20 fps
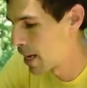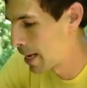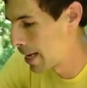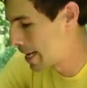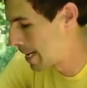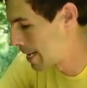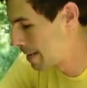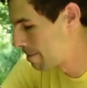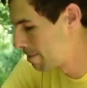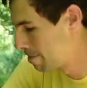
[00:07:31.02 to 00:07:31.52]

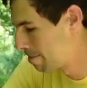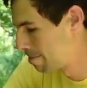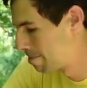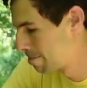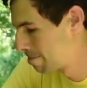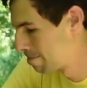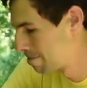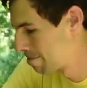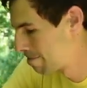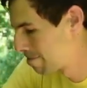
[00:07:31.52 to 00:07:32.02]
um,
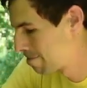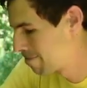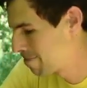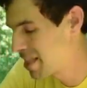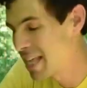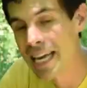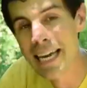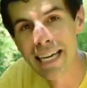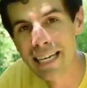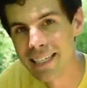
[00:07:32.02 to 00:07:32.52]

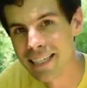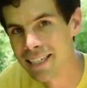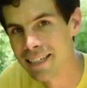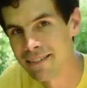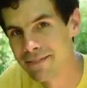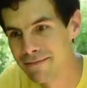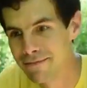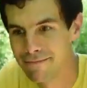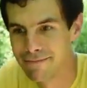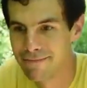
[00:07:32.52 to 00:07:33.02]
thing
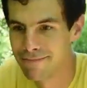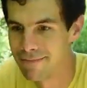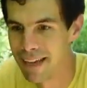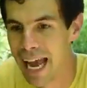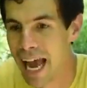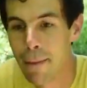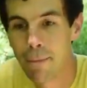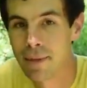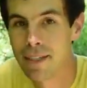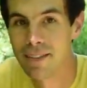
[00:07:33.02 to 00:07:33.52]
that
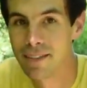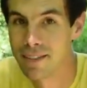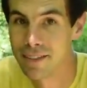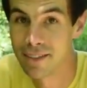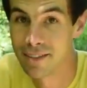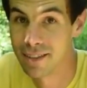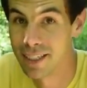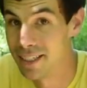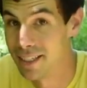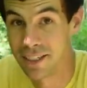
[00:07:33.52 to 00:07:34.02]

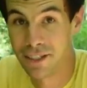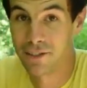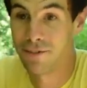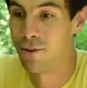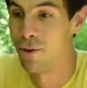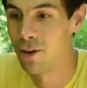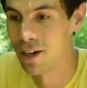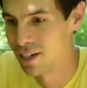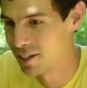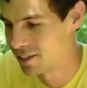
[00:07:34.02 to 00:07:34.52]
happens in this
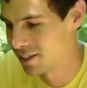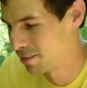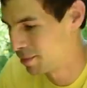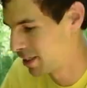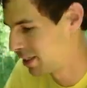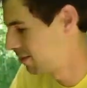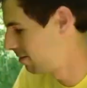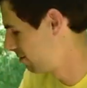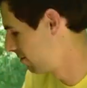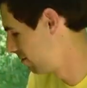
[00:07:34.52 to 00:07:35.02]
forest. I
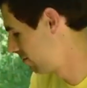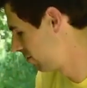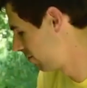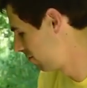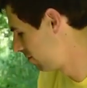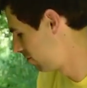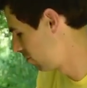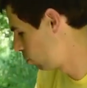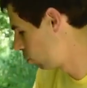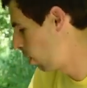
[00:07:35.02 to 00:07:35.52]
mean,
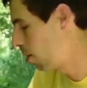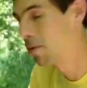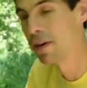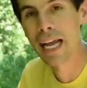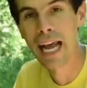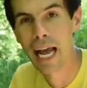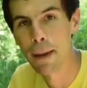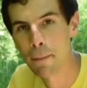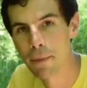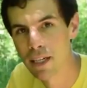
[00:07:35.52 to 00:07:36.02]
what
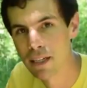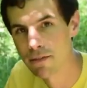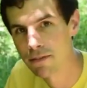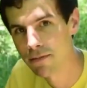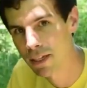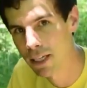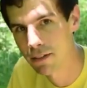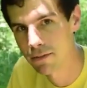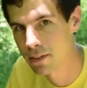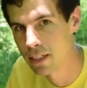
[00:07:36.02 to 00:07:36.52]
would happen
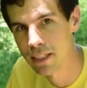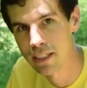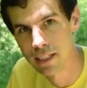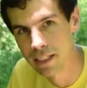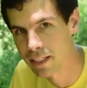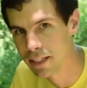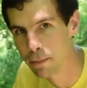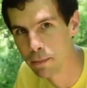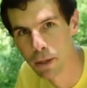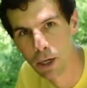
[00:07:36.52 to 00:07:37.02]
if, if these
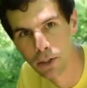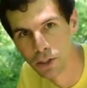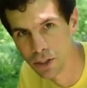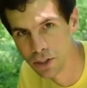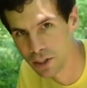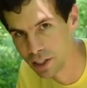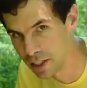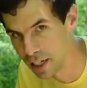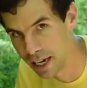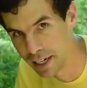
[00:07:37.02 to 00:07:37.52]

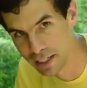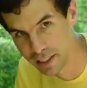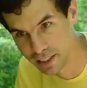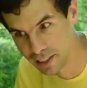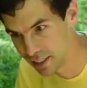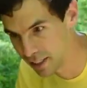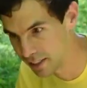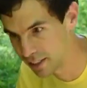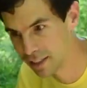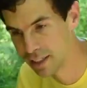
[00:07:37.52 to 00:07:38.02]
decomposers did not
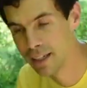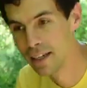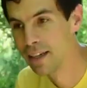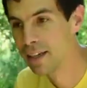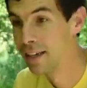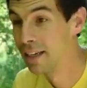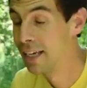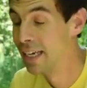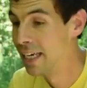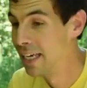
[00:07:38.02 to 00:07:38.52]
exist?
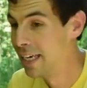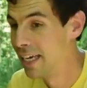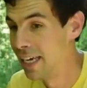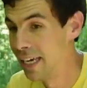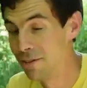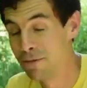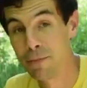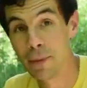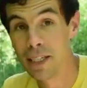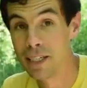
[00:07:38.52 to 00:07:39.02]

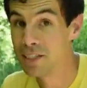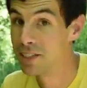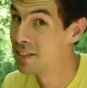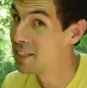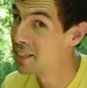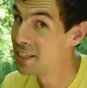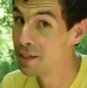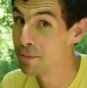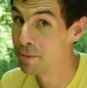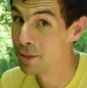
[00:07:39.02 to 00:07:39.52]
It would be a
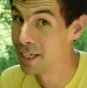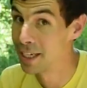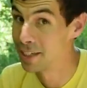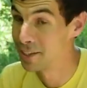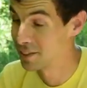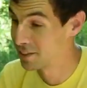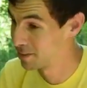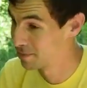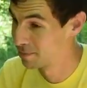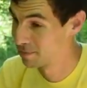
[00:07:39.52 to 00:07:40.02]
stinky
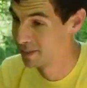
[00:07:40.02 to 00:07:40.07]
place,